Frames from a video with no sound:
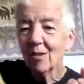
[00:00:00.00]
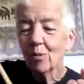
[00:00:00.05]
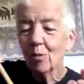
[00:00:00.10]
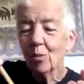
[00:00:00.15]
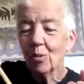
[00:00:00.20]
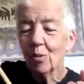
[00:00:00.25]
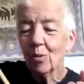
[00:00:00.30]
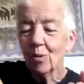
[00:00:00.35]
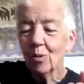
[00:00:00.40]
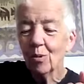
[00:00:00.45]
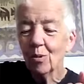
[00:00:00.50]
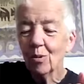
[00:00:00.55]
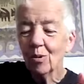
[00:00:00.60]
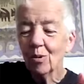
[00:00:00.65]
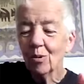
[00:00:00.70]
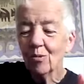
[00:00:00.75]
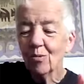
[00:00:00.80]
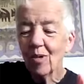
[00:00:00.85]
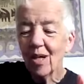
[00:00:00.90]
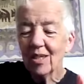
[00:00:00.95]
Oh,
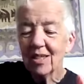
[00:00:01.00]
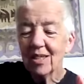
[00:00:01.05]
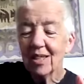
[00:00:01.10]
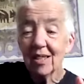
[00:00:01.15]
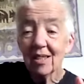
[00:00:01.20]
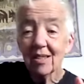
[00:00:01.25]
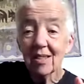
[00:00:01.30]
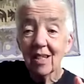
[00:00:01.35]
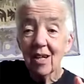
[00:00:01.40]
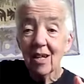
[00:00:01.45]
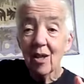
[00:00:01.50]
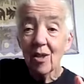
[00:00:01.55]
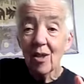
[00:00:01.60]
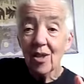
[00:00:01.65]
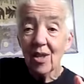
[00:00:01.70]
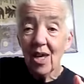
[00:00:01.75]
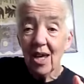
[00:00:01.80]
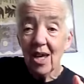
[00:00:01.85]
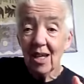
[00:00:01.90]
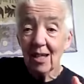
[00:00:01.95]
all ready. And
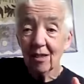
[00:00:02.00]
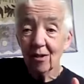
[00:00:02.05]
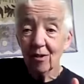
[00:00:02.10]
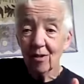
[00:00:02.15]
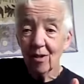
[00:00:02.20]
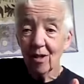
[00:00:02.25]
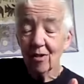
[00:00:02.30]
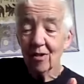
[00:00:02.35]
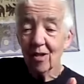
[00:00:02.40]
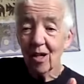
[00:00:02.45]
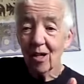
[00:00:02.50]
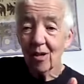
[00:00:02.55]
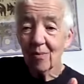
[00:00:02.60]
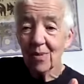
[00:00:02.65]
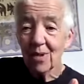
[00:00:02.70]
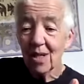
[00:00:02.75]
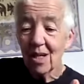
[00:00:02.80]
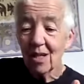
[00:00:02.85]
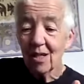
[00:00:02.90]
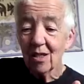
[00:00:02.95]
then,
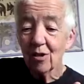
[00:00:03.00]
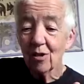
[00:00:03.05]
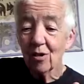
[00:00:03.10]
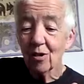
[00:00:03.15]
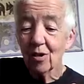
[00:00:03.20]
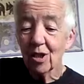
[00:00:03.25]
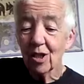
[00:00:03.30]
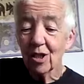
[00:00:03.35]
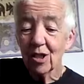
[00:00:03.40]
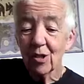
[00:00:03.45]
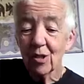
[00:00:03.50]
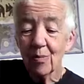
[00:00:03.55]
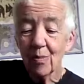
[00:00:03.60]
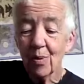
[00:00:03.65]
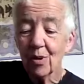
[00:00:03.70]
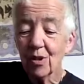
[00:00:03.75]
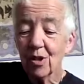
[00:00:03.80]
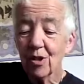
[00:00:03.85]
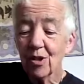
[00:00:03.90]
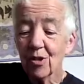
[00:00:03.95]
grown-ups, you're going to
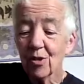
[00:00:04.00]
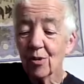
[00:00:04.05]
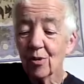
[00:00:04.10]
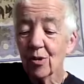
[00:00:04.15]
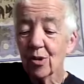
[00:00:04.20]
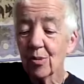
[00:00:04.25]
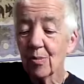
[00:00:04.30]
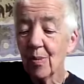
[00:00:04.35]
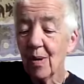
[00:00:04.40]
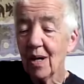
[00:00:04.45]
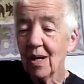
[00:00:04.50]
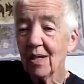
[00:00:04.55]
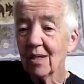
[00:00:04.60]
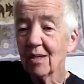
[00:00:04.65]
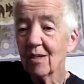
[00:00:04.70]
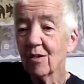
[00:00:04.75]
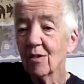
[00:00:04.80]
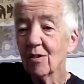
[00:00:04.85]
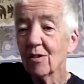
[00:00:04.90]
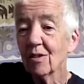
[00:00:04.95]
put your saucepan
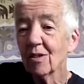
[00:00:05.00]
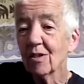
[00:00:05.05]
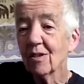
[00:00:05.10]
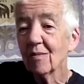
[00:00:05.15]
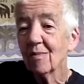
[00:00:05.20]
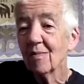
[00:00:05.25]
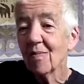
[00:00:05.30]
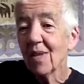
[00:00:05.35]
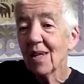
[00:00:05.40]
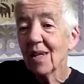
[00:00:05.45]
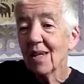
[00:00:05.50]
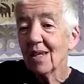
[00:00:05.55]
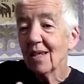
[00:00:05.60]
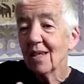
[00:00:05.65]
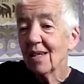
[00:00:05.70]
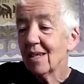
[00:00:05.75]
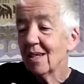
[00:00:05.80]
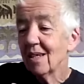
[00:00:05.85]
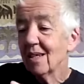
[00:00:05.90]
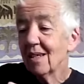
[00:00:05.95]
on
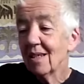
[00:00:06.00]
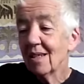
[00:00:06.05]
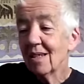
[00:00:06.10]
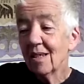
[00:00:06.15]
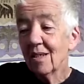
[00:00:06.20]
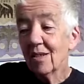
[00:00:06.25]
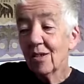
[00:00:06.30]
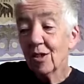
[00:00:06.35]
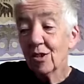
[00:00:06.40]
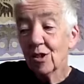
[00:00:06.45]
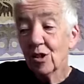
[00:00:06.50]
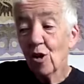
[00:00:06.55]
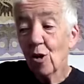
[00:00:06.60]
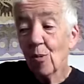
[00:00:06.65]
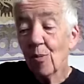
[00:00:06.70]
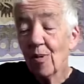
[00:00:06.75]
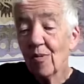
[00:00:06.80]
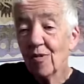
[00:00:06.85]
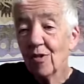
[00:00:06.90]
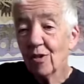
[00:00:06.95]
the
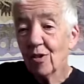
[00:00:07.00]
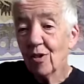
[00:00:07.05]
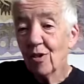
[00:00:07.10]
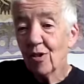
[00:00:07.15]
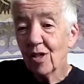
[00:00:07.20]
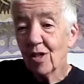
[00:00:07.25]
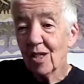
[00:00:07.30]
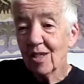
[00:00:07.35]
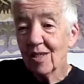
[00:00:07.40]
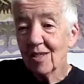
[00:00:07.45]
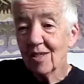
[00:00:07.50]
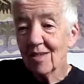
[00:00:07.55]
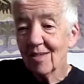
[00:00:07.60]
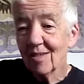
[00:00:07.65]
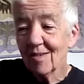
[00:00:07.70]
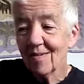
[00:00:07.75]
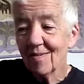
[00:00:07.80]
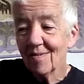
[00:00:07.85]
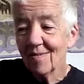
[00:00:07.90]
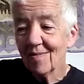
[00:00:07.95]
top of your cooker.
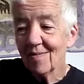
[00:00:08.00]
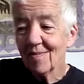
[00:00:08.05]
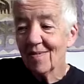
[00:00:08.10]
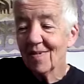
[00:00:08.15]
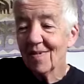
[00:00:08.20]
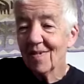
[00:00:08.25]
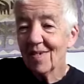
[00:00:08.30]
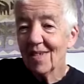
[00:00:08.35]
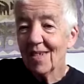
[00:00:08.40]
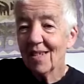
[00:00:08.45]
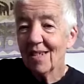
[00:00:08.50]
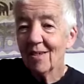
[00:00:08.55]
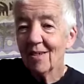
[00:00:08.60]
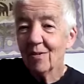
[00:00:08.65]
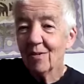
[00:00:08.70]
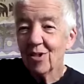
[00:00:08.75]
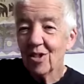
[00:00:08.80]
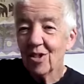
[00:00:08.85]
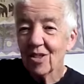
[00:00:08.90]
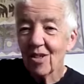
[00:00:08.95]

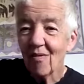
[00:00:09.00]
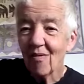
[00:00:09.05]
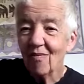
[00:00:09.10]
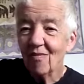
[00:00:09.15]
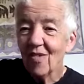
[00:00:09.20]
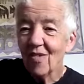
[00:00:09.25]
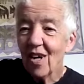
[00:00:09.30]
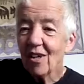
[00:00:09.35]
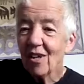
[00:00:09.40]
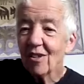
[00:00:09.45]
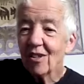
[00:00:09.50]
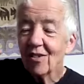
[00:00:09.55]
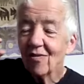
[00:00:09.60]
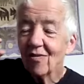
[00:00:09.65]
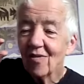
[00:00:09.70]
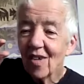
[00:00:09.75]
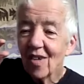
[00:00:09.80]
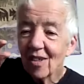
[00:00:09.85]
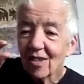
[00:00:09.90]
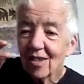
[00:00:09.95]
Just a very,
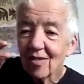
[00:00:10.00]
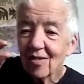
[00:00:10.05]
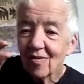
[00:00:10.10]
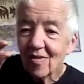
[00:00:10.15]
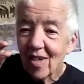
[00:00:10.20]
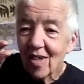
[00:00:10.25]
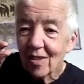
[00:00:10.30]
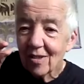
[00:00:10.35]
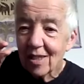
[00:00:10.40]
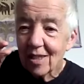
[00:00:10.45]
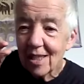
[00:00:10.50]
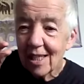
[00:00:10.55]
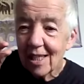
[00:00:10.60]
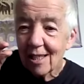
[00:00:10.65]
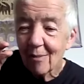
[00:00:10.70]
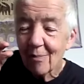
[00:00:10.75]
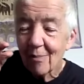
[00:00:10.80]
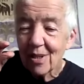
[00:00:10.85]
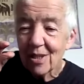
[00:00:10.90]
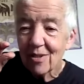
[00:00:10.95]
very, very
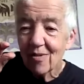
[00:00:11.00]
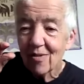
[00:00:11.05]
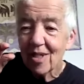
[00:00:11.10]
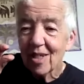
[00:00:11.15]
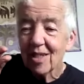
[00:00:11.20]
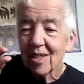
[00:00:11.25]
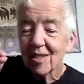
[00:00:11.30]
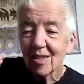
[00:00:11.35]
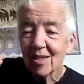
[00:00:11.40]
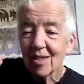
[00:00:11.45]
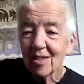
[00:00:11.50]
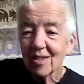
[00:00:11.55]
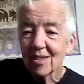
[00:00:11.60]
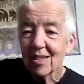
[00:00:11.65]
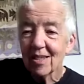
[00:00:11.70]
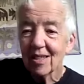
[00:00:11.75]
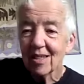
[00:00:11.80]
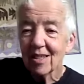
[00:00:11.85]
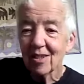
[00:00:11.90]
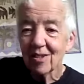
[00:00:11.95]
little bit of heat
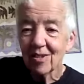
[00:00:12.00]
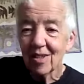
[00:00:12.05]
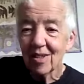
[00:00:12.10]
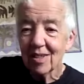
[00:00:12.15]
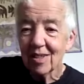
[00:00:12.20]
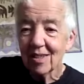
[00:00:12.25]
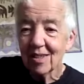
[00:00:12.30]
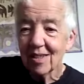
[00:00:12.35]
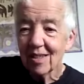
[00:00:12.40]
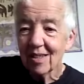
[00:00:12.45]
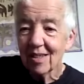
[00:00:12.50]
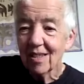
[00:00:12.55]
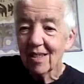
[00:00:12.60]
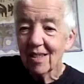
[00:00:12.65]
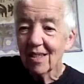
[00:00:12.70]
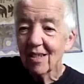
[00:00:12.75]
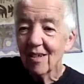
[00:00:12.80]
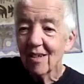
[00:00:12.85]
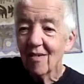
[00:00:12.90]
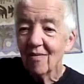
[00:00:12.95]
underneath it.
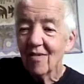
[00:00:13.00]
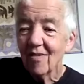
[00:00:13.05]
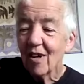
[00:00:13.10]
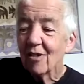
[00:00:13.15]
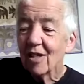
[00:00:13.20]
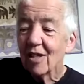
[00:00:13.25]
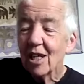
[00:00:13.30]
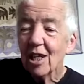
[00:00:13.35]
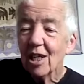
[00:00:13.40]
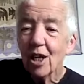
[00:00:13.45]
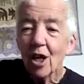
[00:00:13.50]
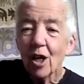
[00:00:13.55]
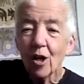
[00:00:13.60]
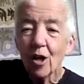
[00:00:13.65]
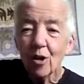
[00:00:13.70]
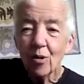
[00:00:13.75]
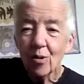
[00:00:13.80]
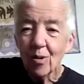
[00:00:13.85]
Very low.